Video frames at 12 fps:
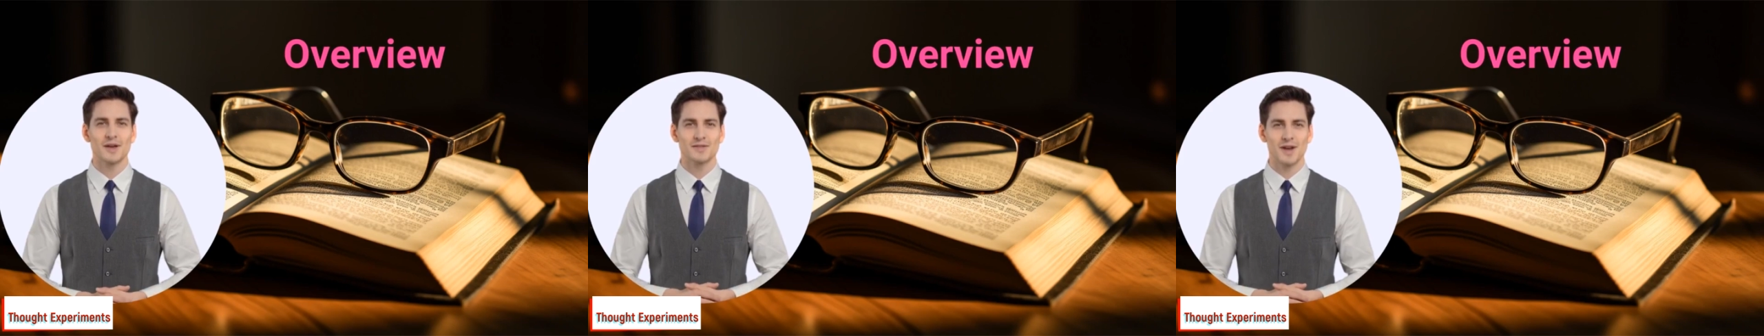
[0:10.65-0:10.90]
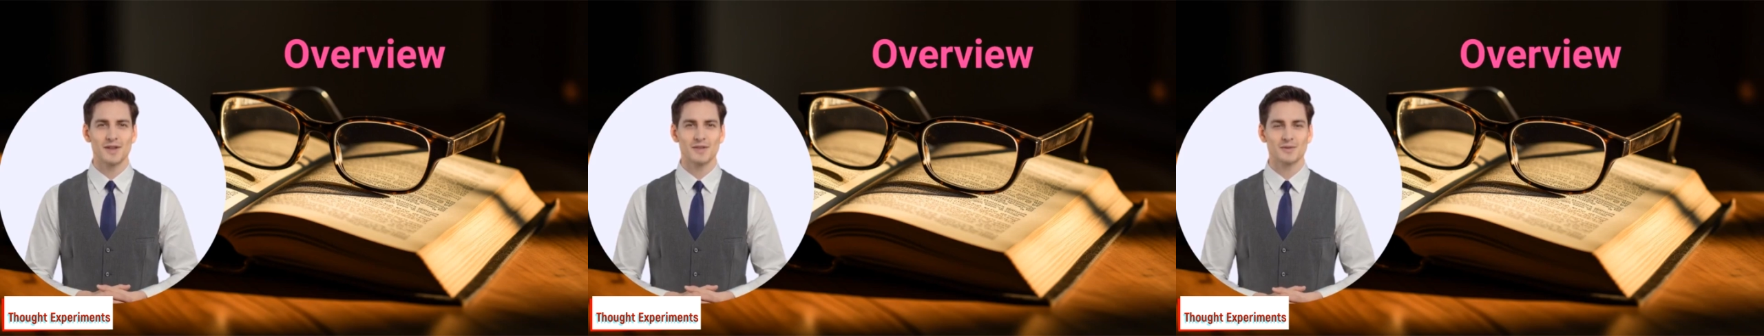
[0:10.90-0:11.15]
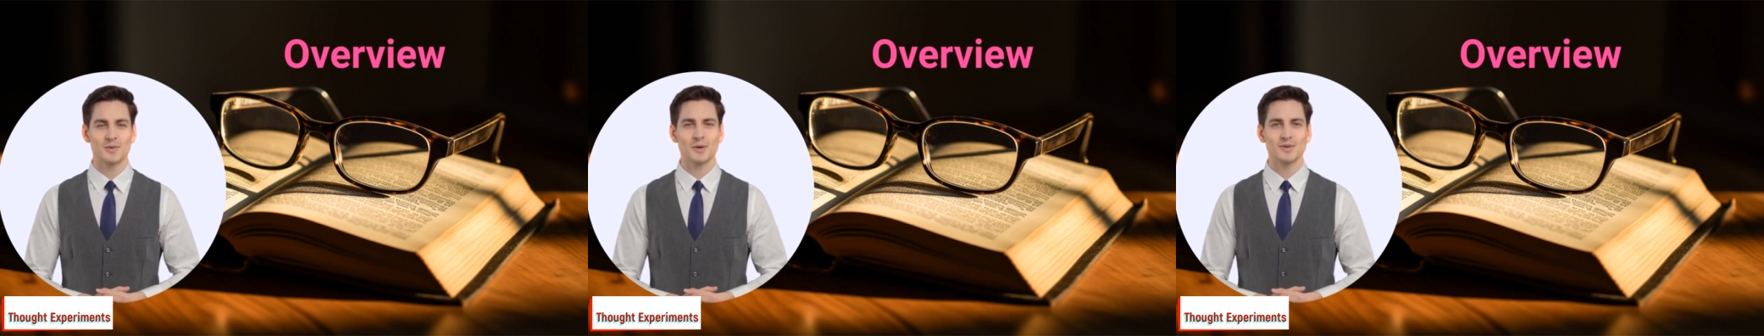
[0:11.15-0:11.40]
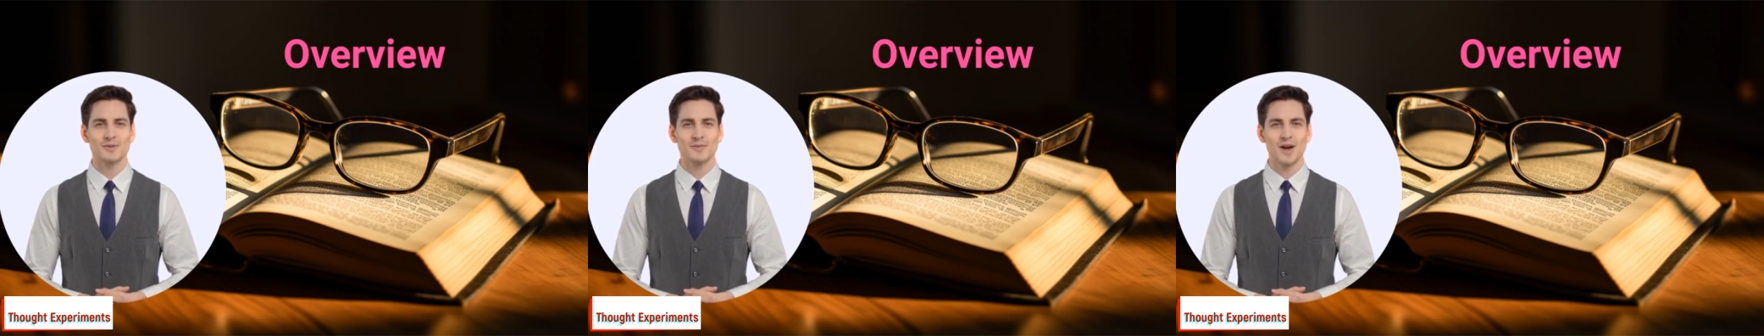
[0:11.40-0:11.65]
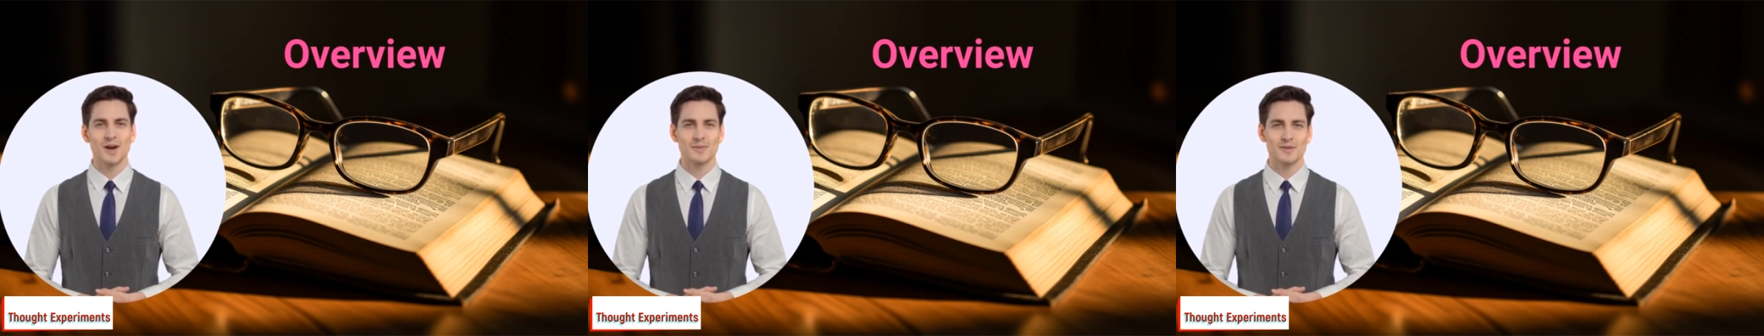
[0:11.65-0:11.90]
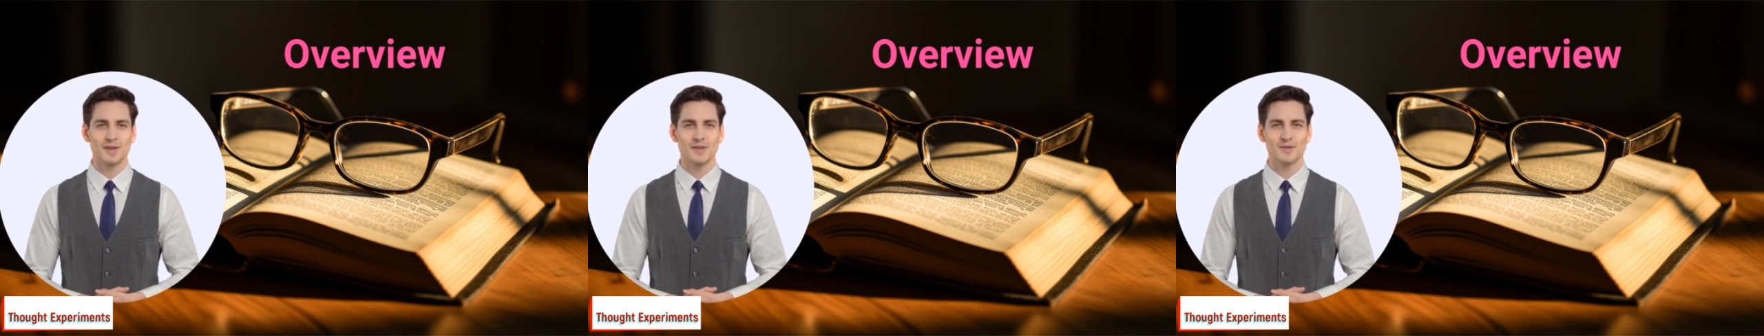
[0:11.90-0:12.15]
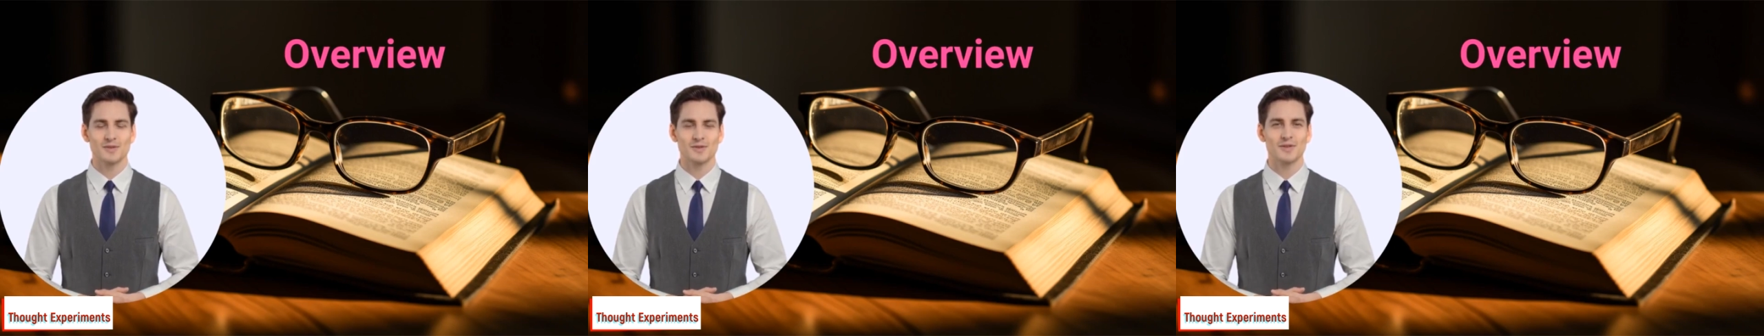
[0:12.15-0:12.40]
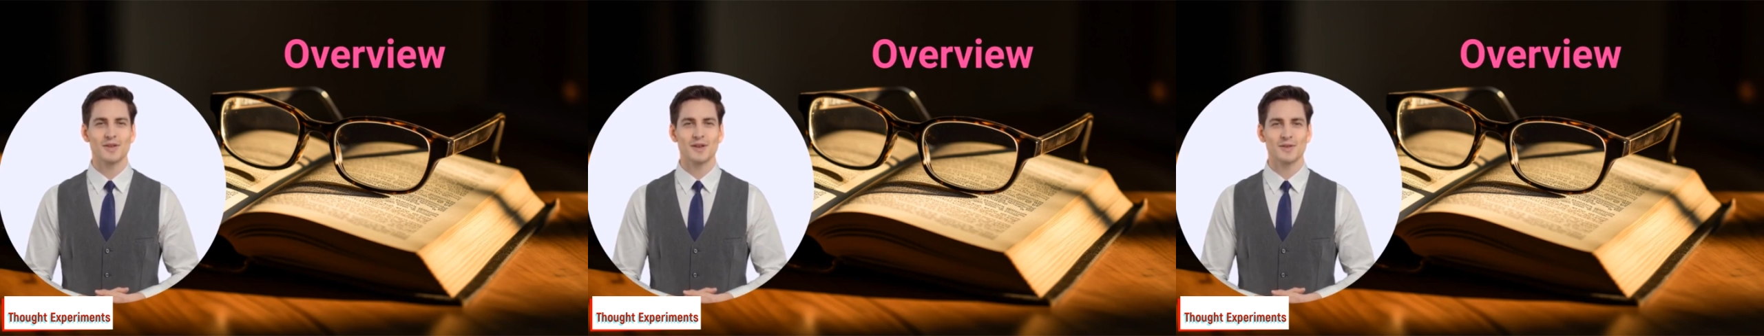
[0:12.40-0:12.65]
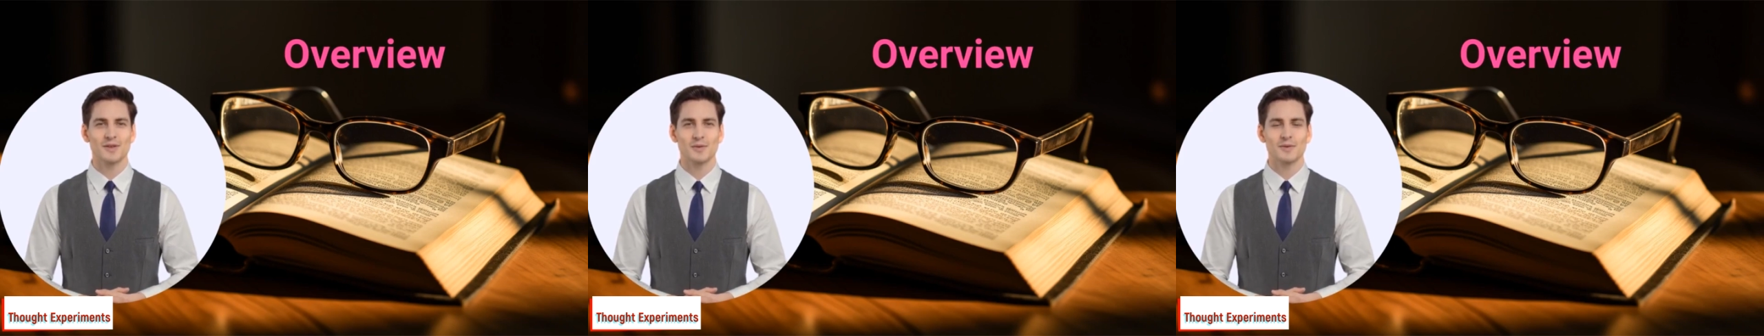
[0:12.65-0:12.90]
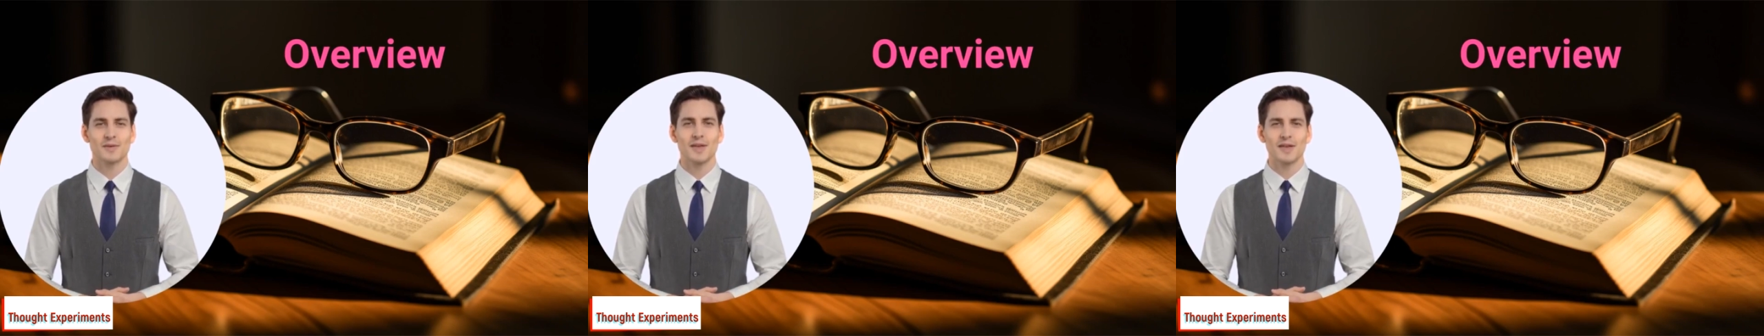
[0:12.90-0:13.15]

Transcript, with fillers: exciting world of hypothetical scenarios